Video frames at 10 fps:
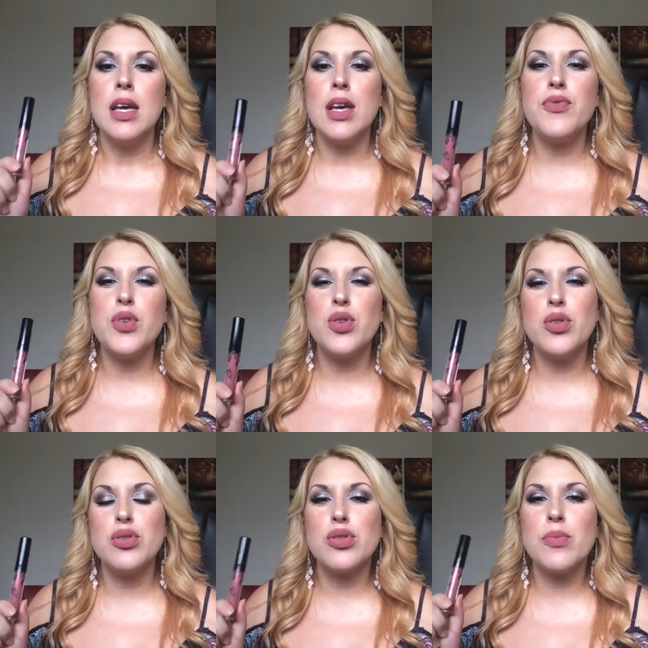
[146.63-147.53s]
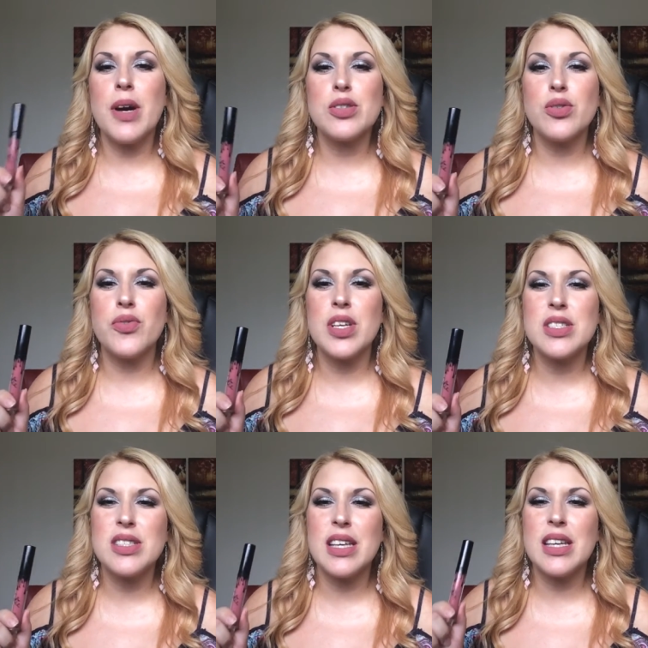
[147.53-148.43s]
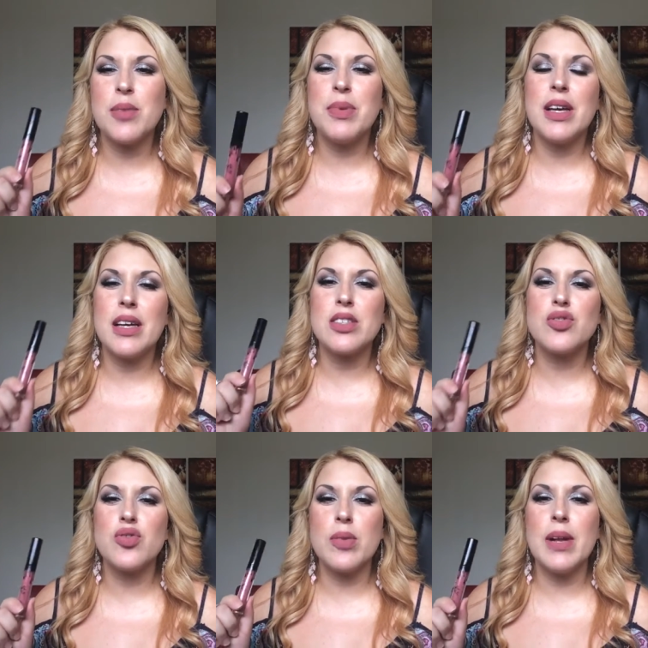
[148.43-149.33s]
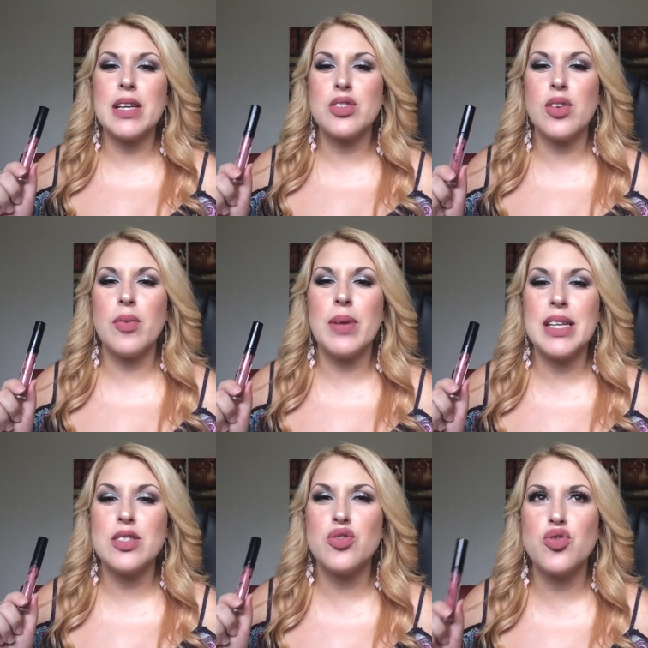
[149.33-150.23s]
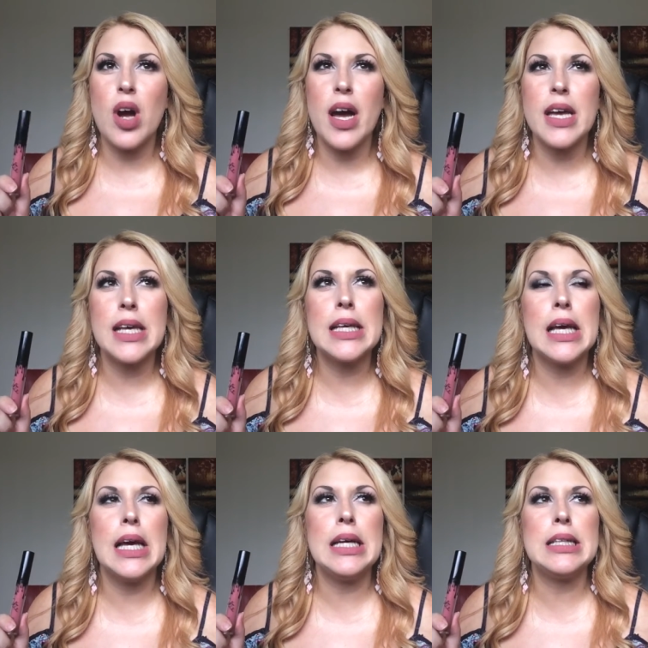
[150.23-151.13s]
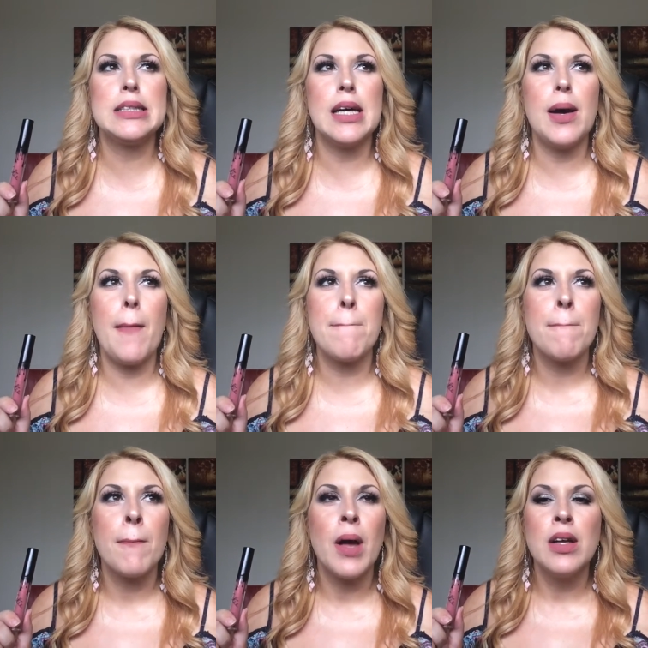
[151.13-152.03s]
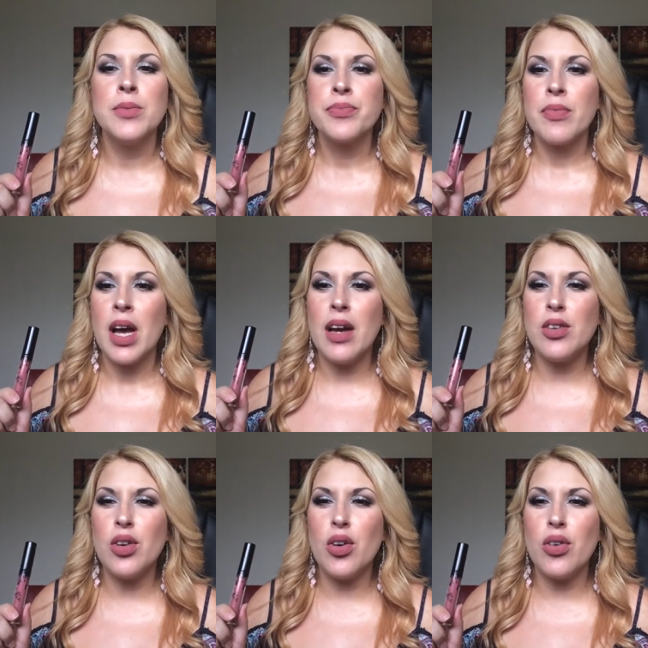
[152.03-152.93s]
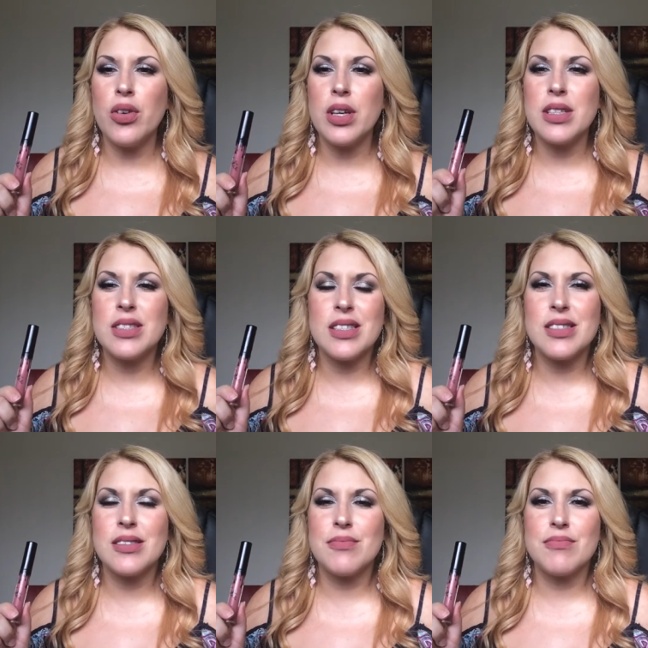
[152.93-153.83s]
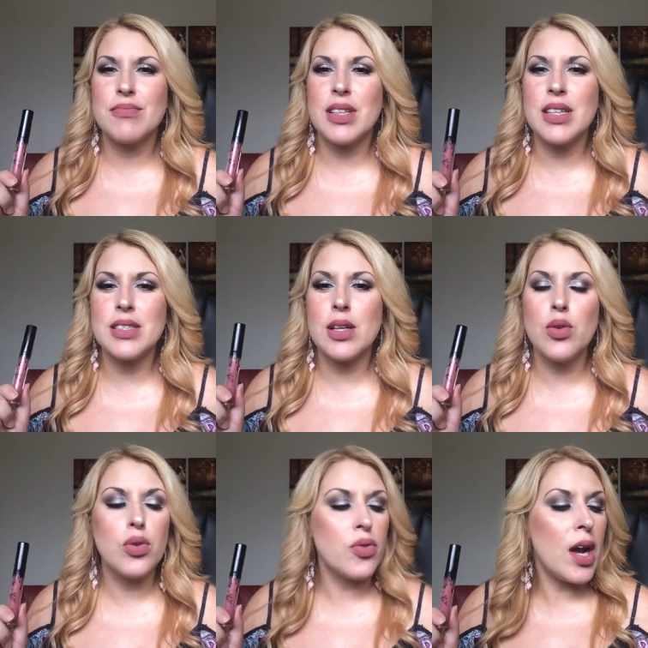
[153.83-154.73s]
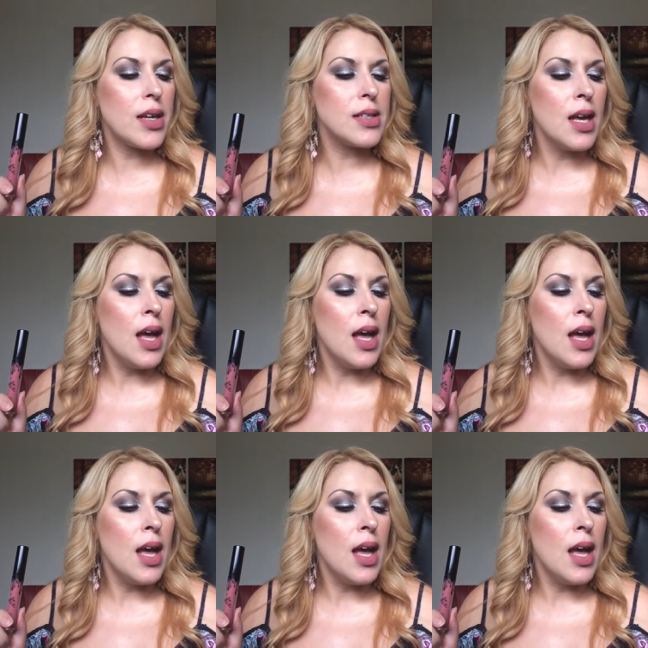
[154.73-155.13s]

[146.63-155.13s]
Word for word: If you use too much of these, they can be extremely drying, and I don't know, it doesn't look right.